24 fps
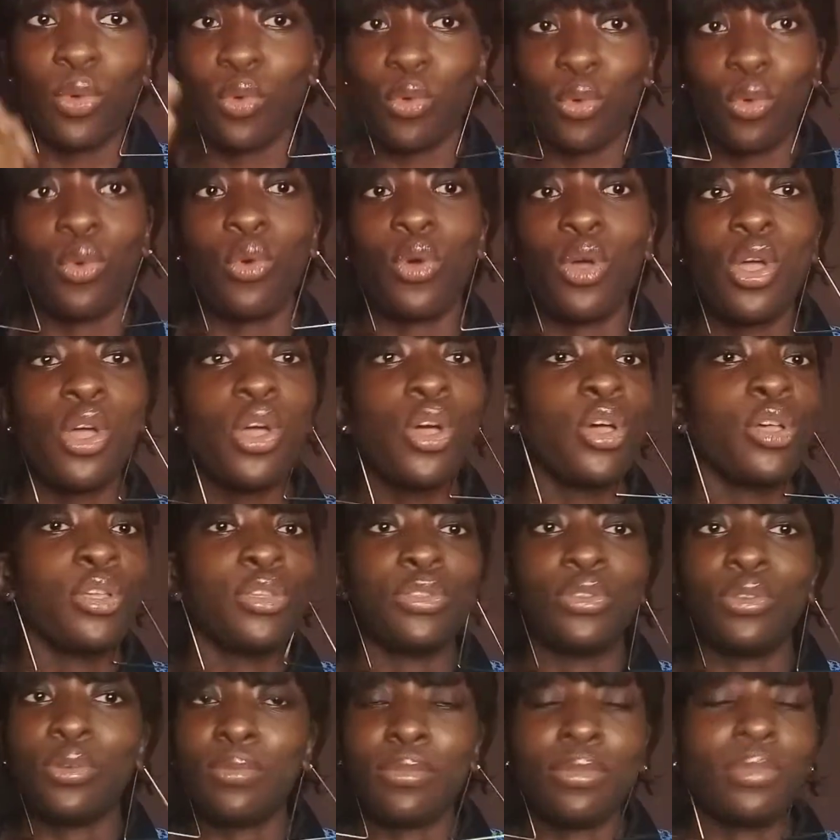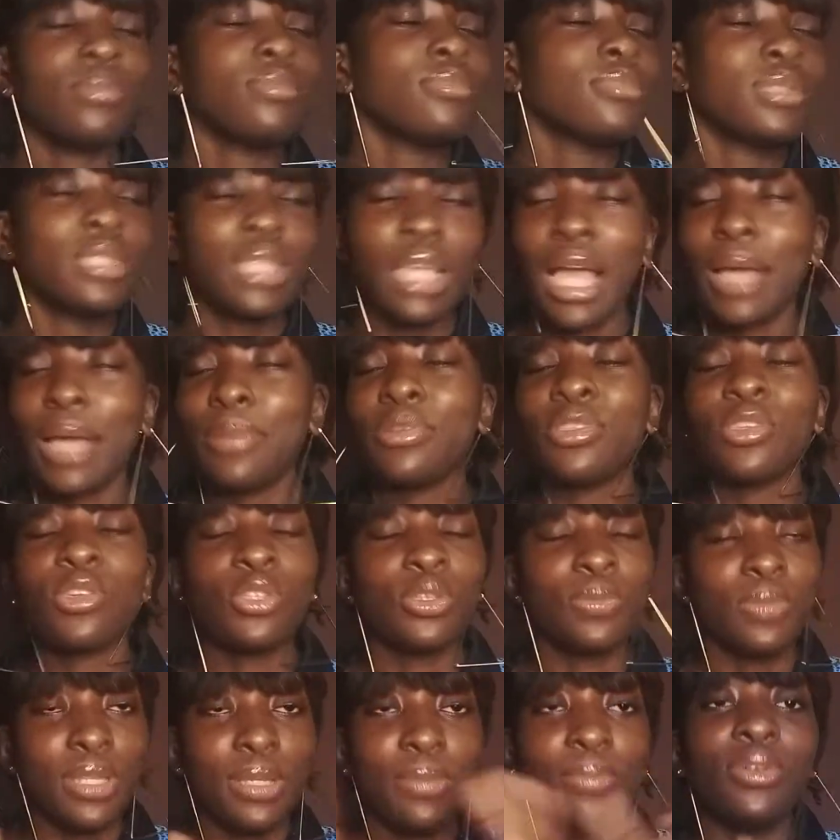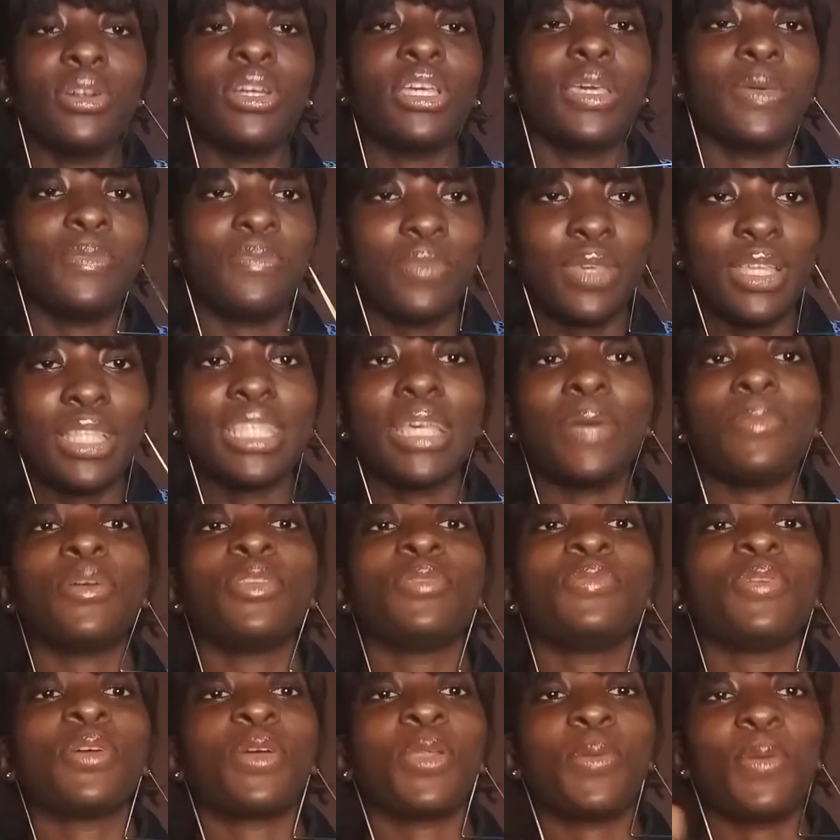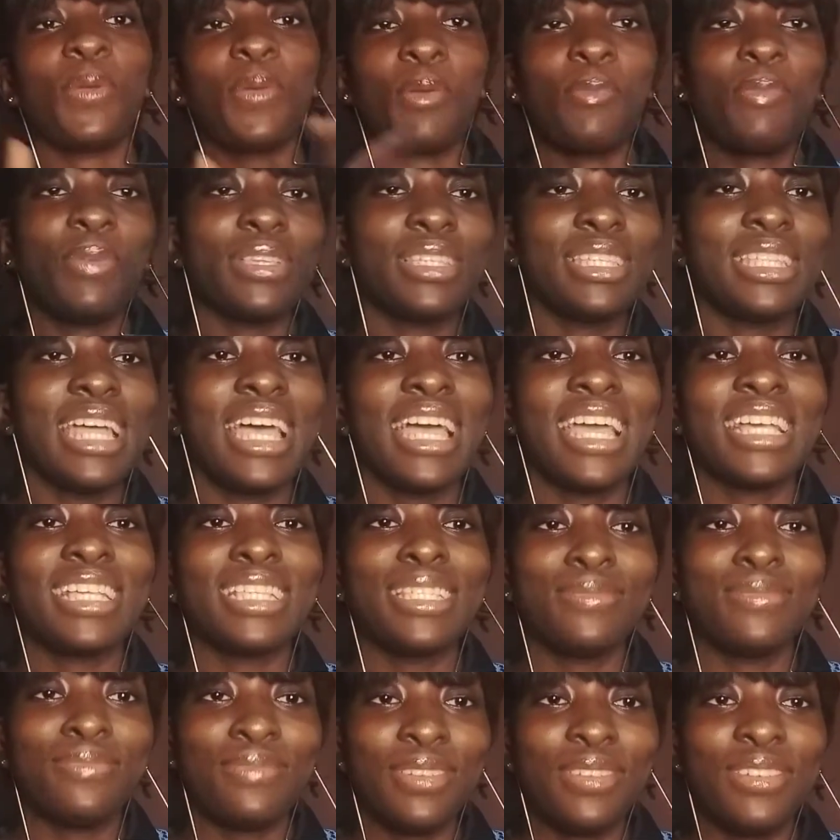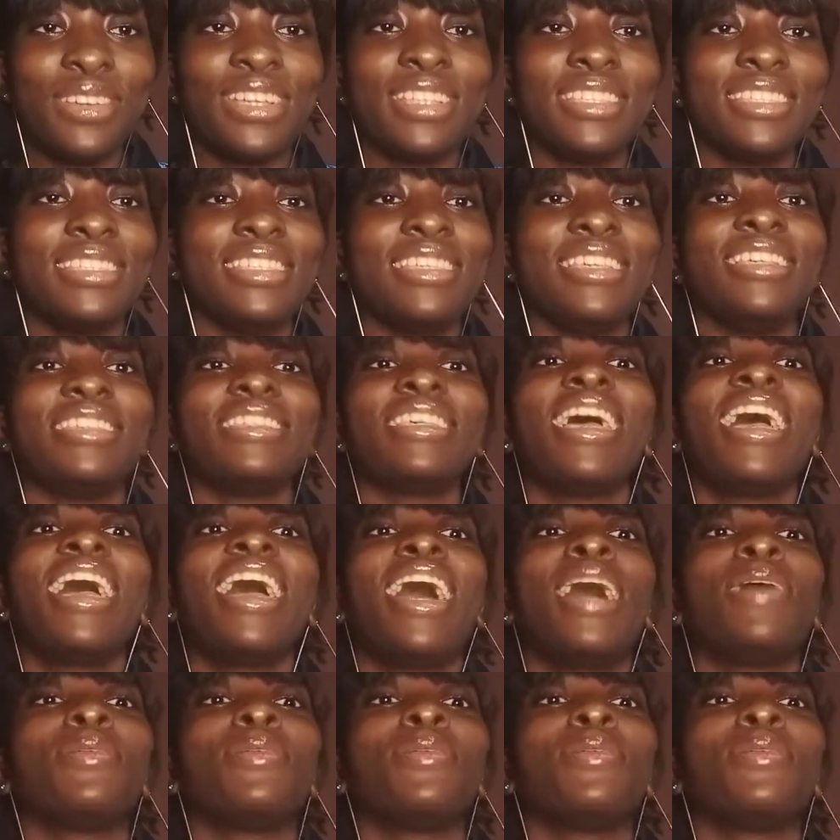Or so I'm just going to be debunking myths. I'm going to be talking about my personal experiences.